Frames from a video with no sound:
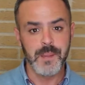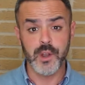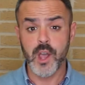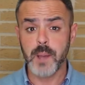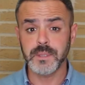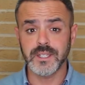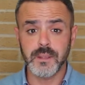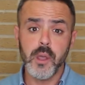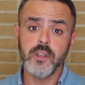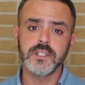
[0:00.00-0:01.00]
Perhaps
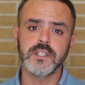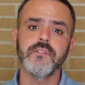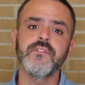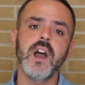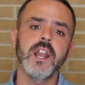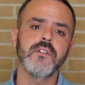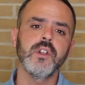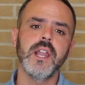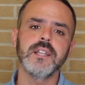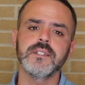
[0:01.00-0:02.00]
the most
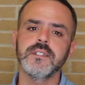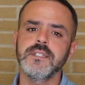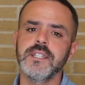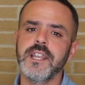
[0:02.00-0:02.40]
valuable lesson